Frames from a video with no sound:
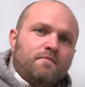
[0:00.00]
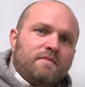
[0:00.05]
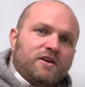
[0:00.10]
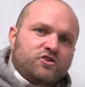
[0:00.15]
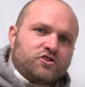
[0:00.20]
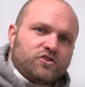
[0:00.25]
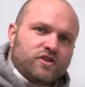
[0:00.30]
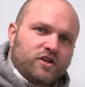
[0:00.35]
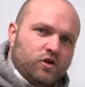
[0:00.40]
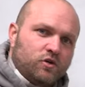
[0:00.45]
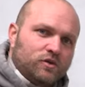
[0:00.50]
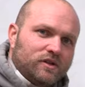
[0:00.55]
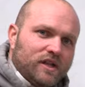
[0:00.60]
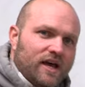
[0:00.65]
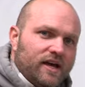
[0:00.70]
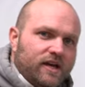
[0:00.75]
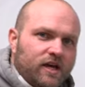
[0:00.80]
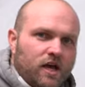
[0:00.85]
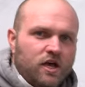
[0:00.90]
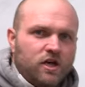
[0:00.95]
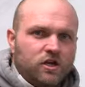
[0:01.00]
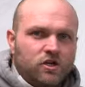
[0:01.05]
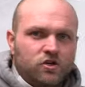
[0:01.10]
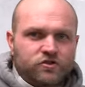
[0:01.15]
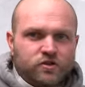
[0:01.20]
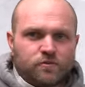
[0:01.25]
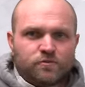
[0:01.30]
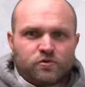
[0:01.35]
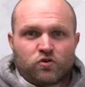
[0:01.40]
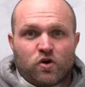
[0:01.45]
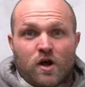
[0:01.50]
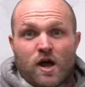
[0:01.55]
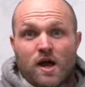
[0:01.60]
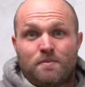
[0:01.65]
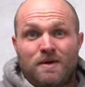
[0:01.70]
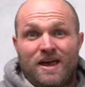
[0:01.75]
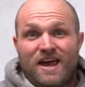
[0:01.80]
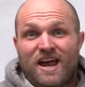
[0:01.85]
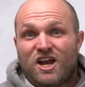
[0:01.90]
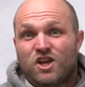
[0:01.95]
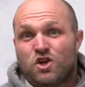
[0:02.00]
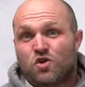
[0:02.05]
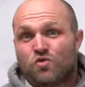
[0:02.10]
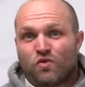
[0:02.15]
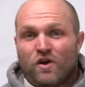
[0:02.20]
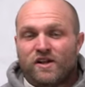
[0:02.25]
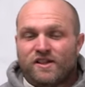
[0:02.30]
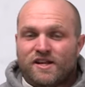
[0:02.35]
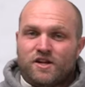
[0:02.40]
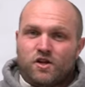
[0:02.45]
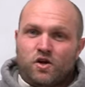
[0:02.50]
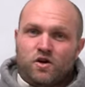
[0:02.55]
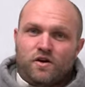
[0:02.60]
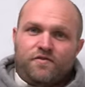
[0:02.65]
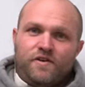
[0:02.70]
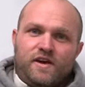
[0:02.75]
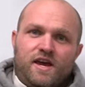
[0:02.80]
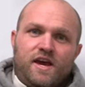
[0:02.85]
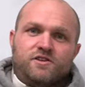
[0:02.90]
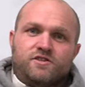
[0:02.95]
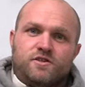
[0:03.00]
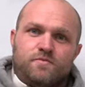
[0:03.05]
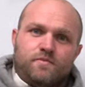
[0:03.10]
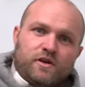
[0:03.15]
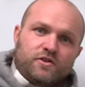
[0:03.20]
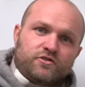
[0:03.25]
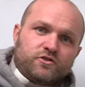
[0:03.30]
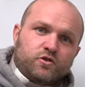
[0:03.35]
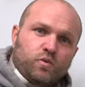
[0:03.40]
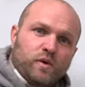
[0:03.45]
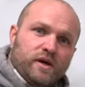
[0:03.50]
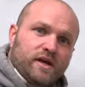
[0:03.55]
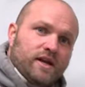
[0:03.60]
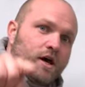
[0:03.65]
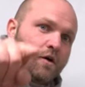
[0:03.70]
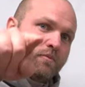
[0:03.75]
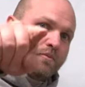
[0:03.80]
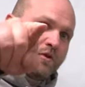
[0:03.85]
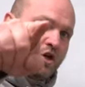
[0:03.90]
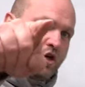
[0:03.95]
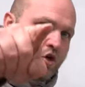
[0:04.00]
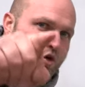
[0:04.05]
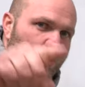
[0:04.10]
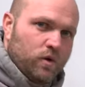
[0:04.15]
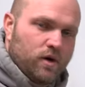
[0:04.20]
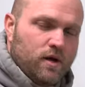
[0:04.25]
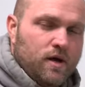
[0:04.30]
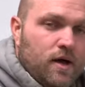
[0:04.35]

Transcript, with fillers: make sure that you like, you subscribe, and you ring that notification bell so we can help you